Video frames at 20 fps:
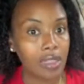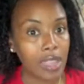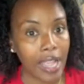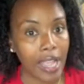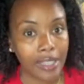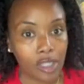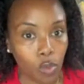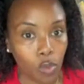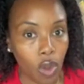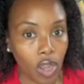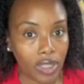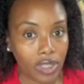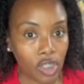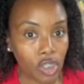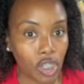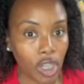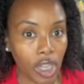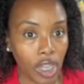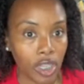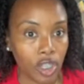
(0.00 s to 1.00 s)
that's
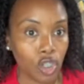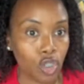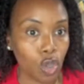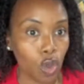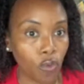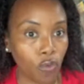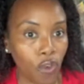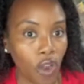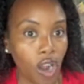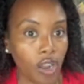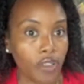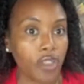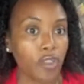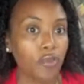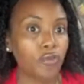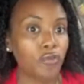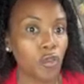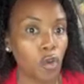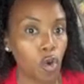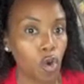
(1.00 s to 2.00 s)
one change so
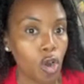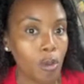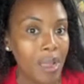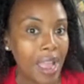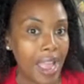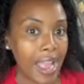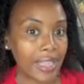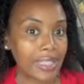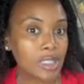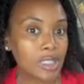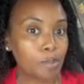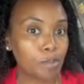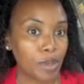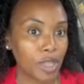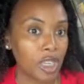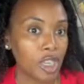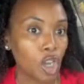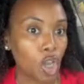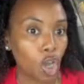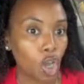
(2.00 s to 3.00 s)
far. The form has
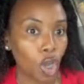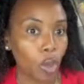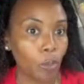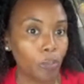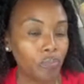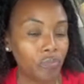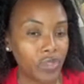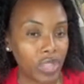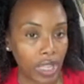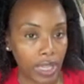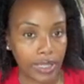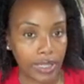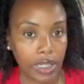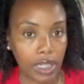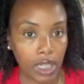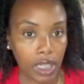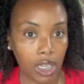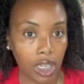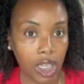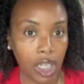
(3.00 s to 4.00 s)
been
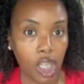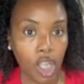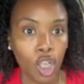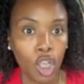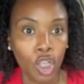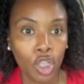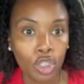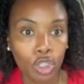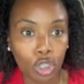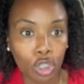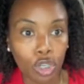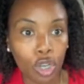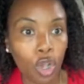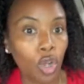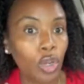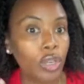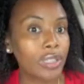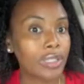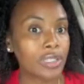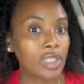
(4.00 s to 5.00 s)
updated. To
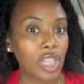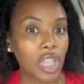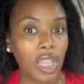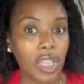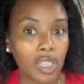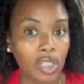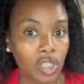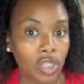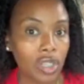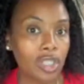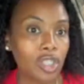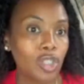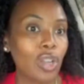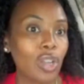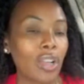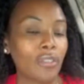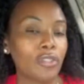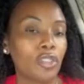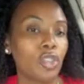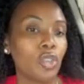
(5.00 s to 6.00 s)
know the changes, you'll
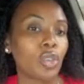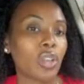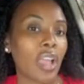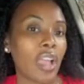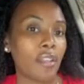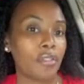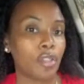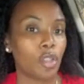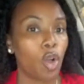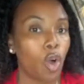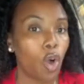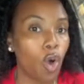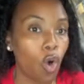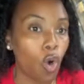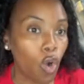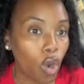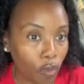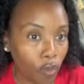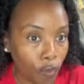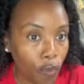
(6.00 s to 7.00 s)
have to look at the
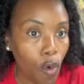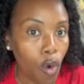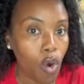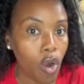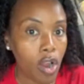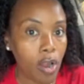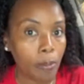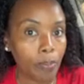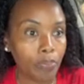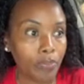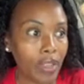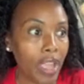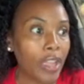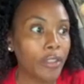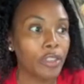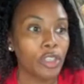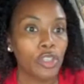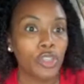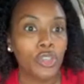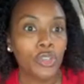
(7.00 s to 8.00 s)
old form
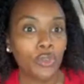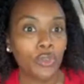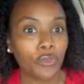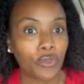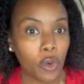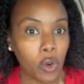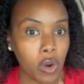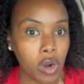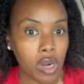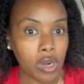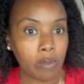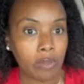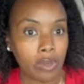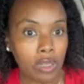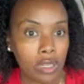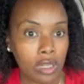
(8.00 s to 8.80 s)
and the new form